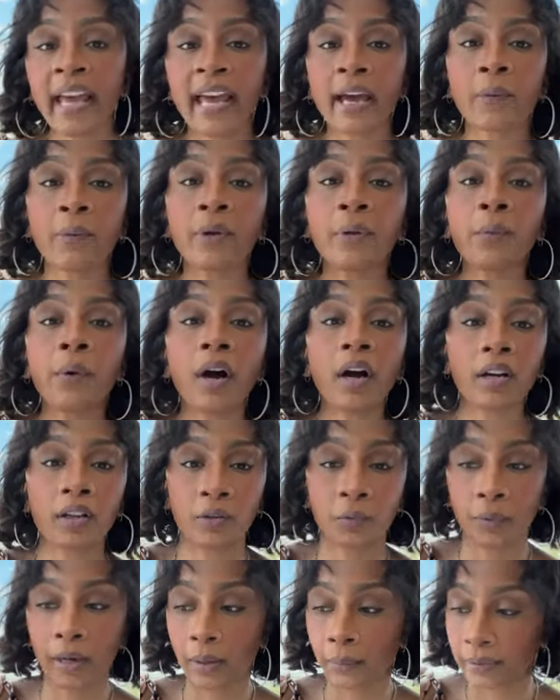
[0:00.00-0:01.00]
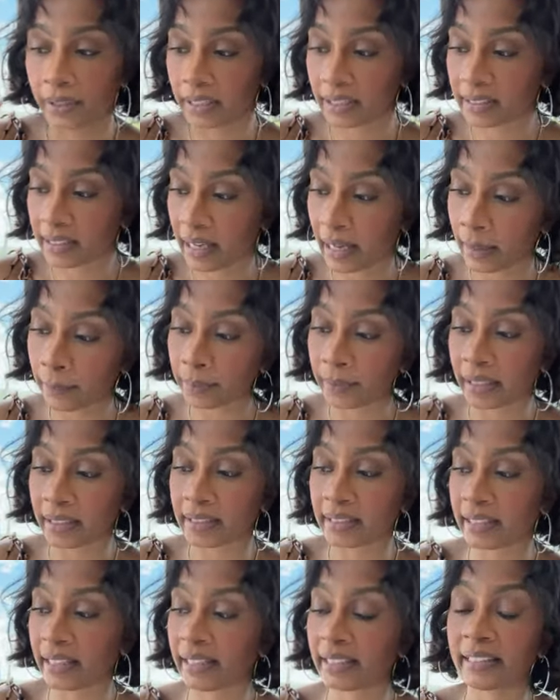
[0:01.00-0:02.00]
And we walk around with this
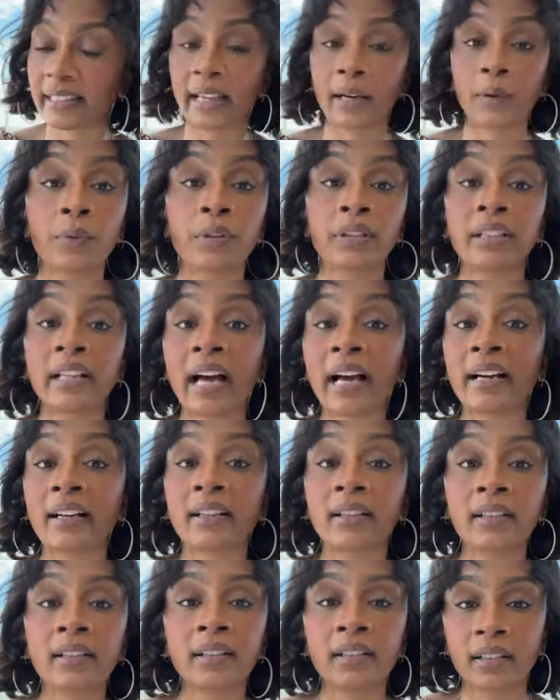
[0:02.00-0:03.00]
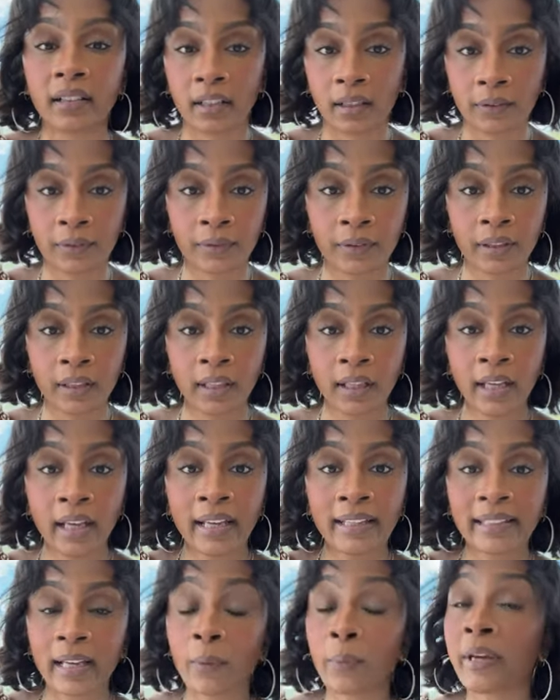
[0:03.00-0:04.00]
complex thinking we're not good enough,
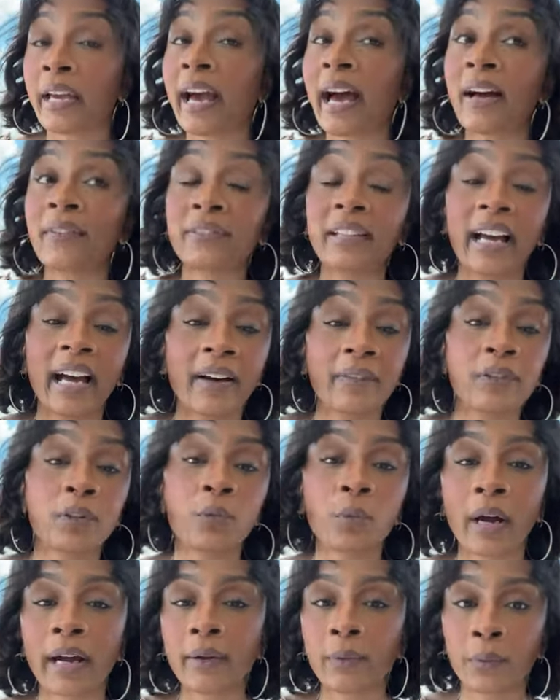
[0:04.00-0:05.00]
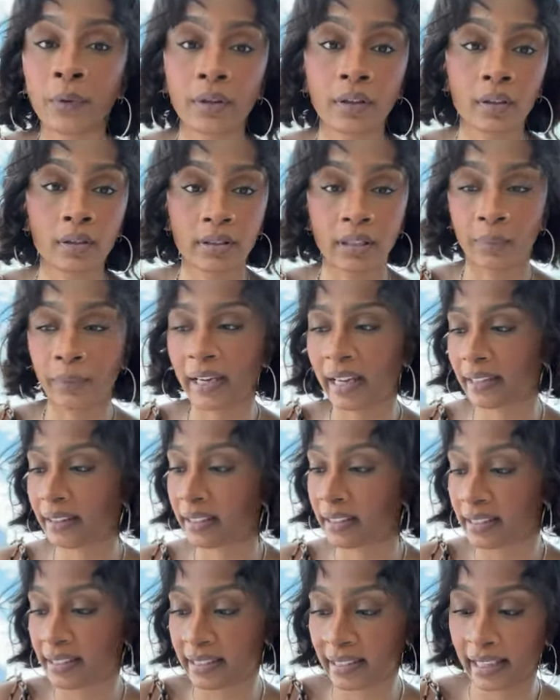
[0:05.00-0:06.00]
that we have to have the right words, that we have
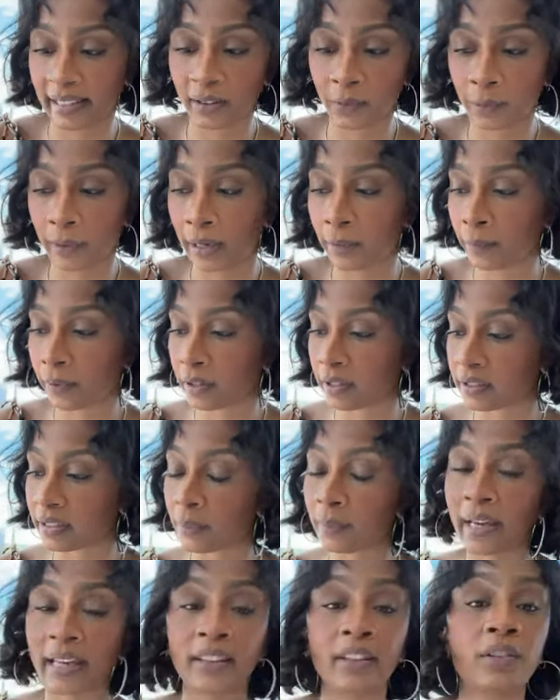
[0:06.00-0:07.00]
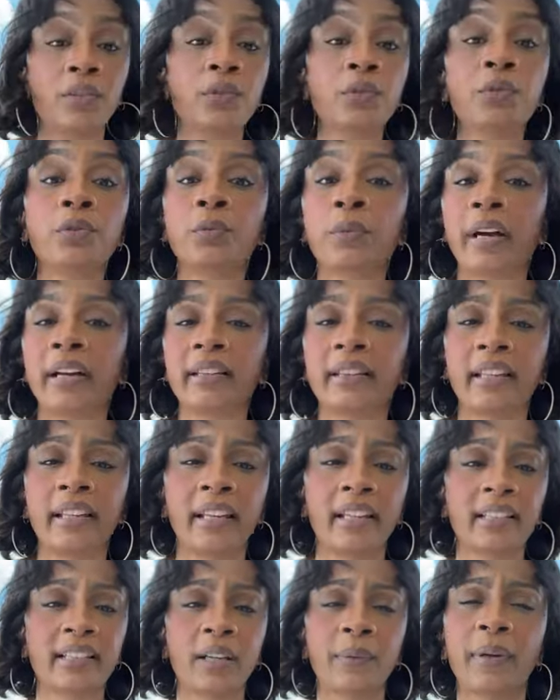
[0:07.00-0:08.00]
to say the right words, that we have to do the right
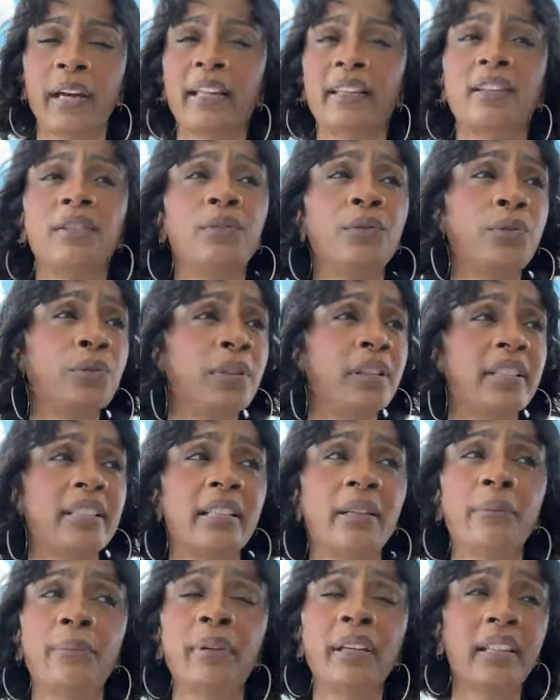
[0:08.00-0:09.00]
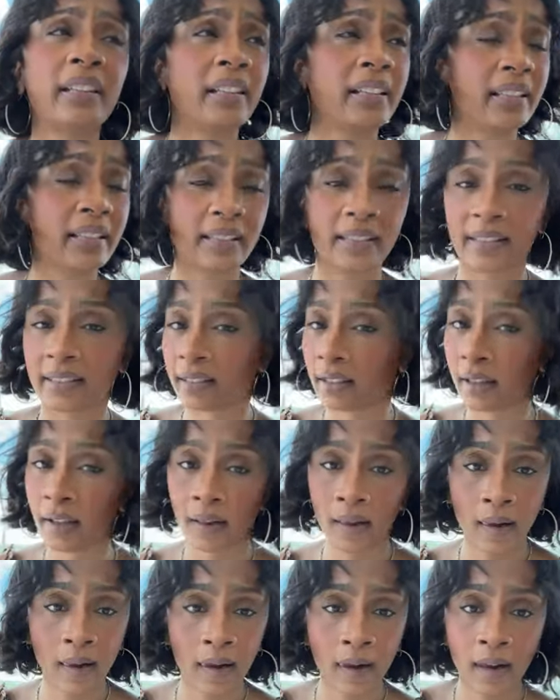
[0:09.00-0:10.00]
things, that we have to do this and be this.
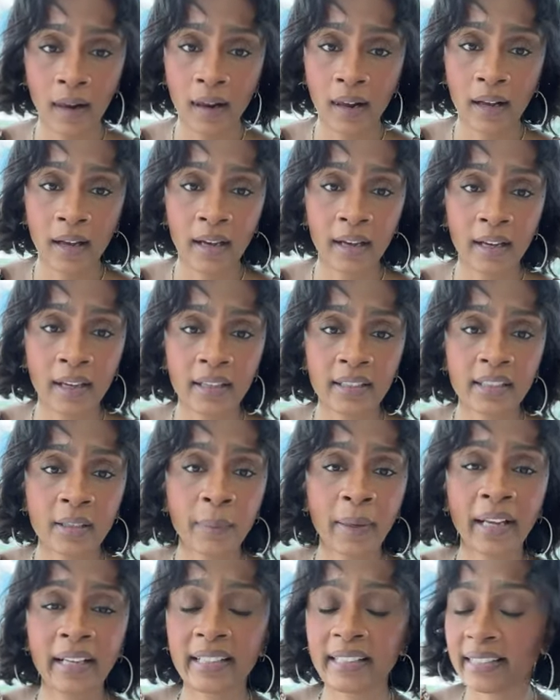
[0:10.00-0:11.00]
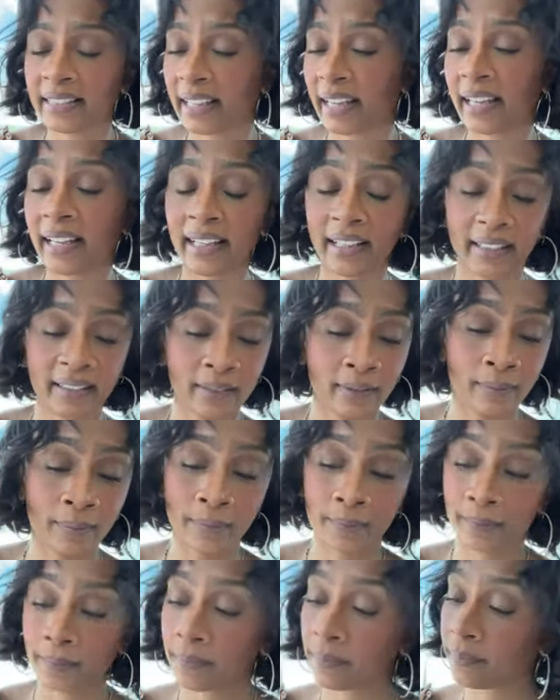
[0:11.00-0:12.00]
Somebody said,
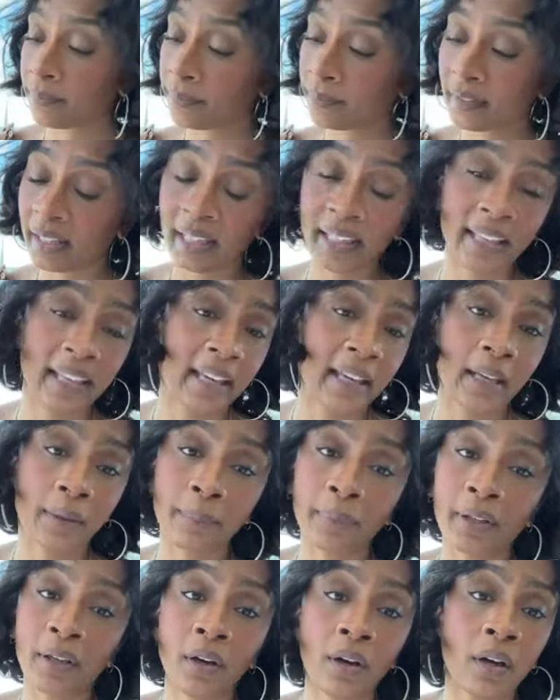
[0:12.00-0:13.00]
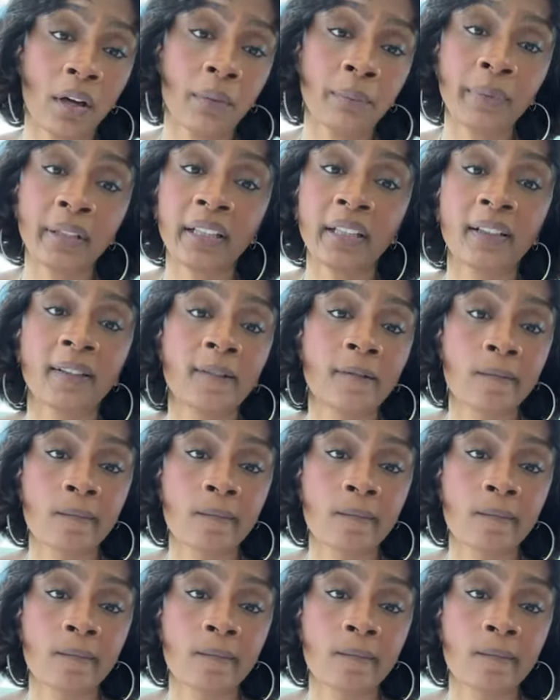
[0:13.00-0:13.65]
it can't be all me.